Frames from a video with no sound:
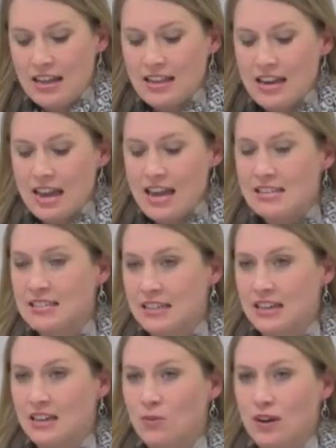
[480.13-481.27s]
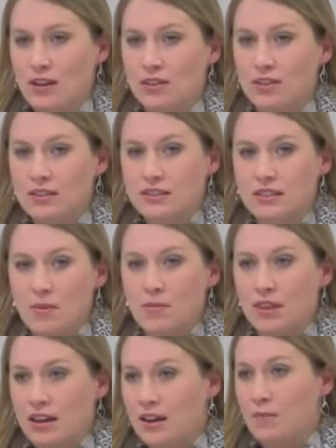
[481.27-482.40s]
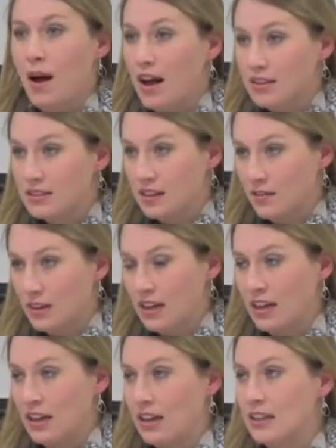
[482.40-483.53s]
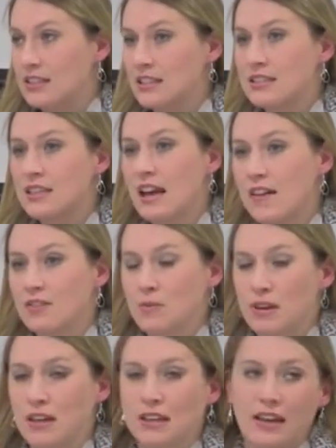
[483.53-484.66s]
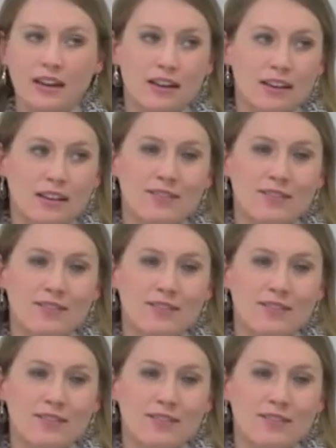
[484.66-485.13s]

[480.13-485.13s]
and then end it with something positive again. And this doesn't have to be like,